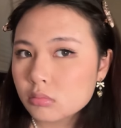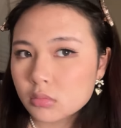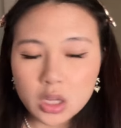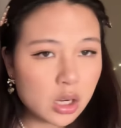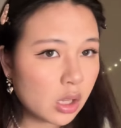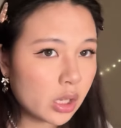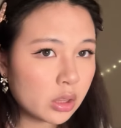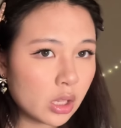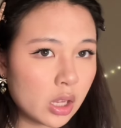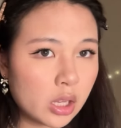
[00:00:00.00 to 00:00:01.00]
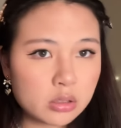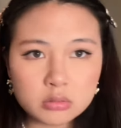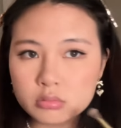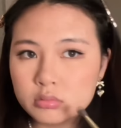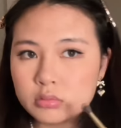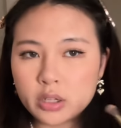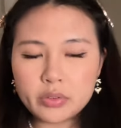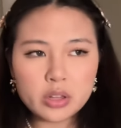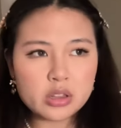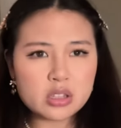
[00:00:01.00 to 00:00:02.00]
Kind of like that. I feel
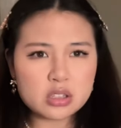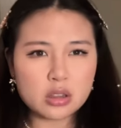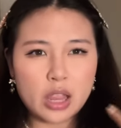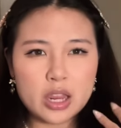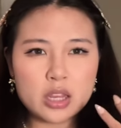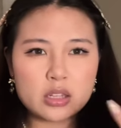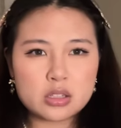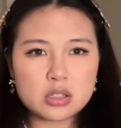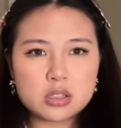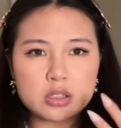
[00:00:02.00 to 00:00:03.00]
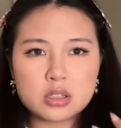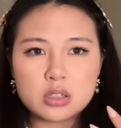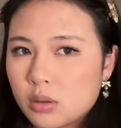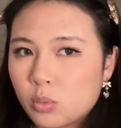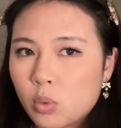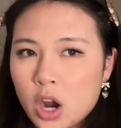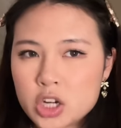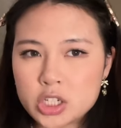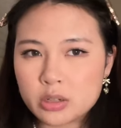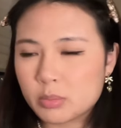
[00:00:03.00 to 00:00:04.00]
like this light is just
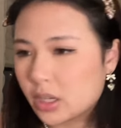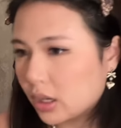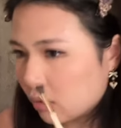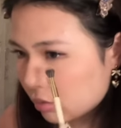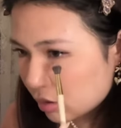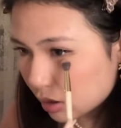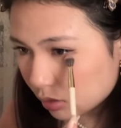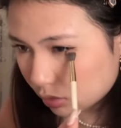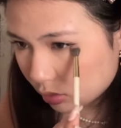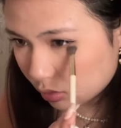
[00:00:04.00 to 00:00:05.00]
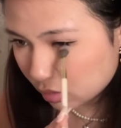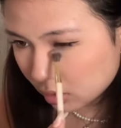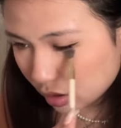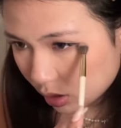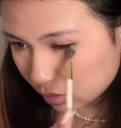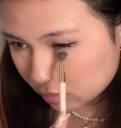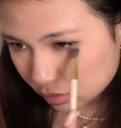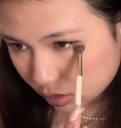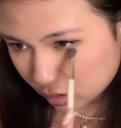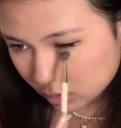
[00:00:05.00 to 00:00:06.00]
washing me out. I don't know. I'm just
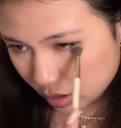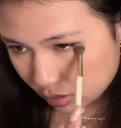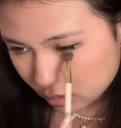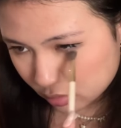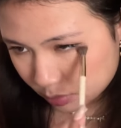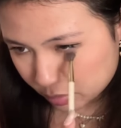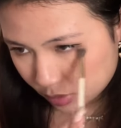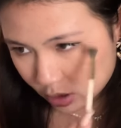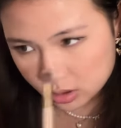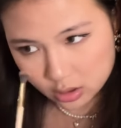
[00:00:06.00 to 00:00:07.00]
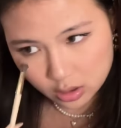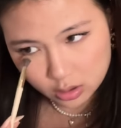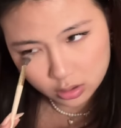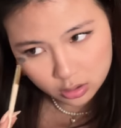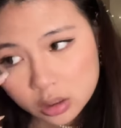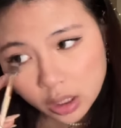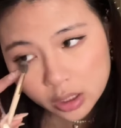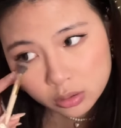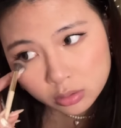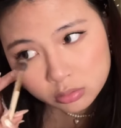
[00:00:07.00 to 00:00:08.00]
gonna take this brush and
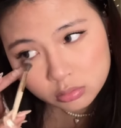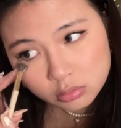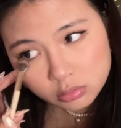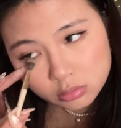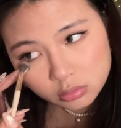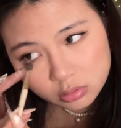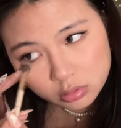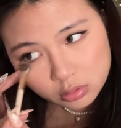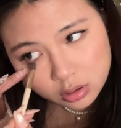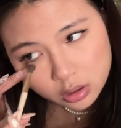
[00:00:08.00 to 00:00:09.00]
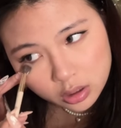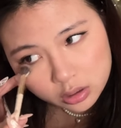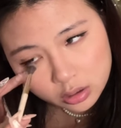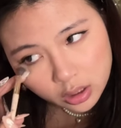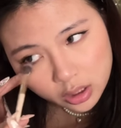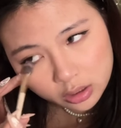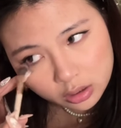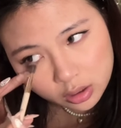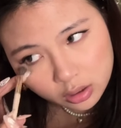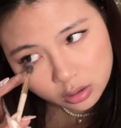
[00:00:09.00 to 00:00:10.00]
dilute the under eye
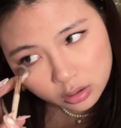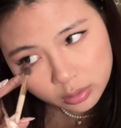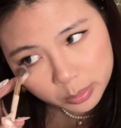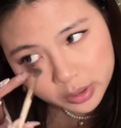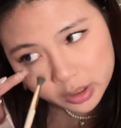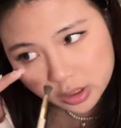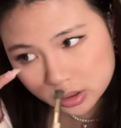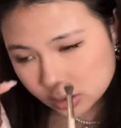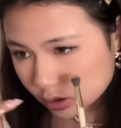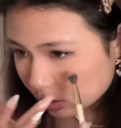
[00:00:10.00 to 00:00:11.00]
thing a little bit because it's a